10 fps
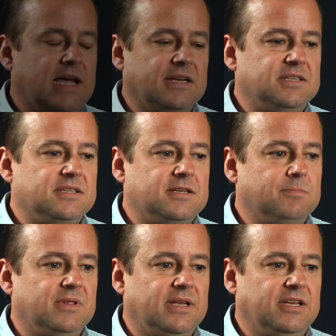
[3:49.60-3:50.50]
not just
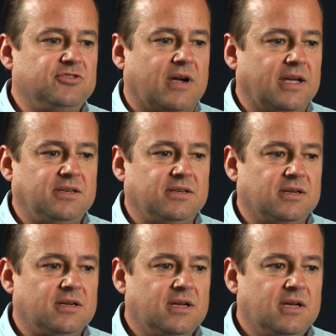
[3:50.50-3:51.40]
simply trying
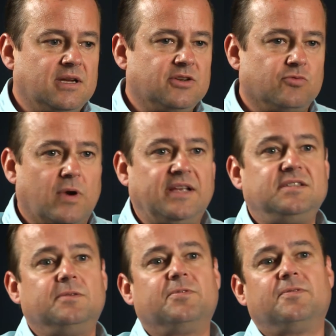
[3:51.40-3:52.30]
to, to
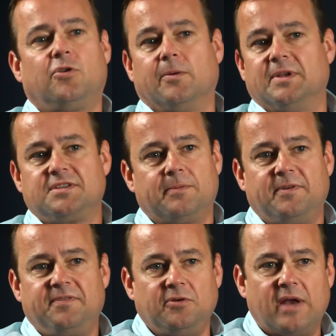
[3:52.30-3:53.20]
raise the performance
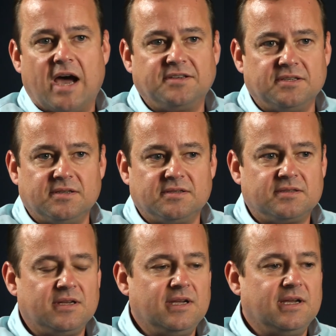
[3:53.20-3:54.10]
up a few notches.